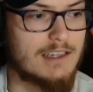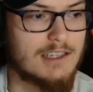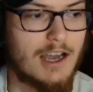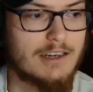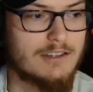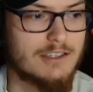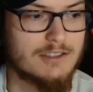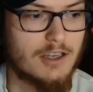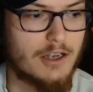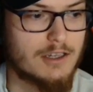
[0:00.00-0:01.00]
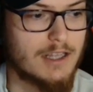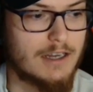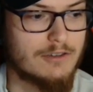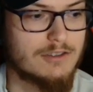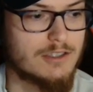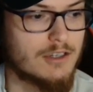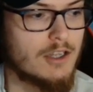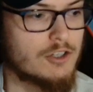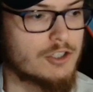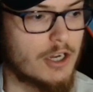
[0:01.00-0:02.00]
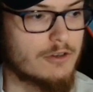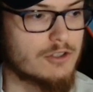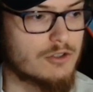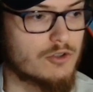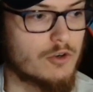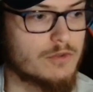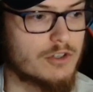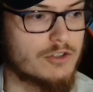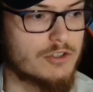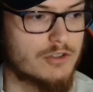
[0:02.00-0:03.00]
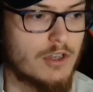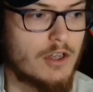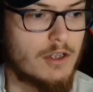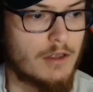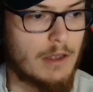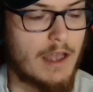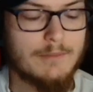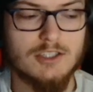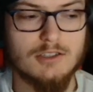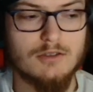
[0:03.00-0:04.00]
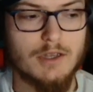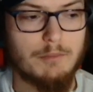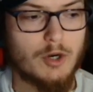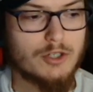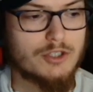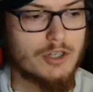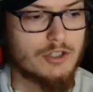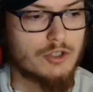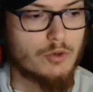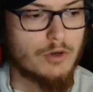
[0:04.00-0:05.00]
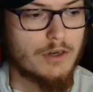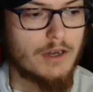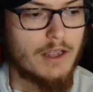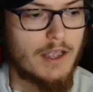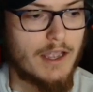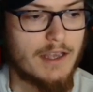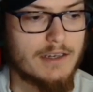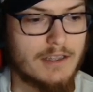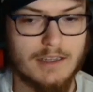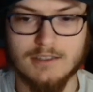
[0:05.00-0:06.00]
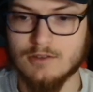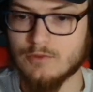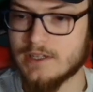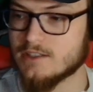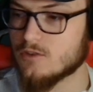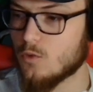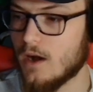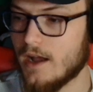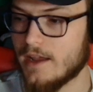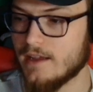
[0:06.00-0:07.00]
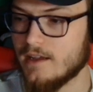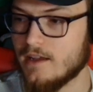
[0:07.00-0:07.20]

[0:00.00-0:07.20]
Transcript: A lot of these clouds and showers and storms that are just absolutely marching ashore, and that's the reason why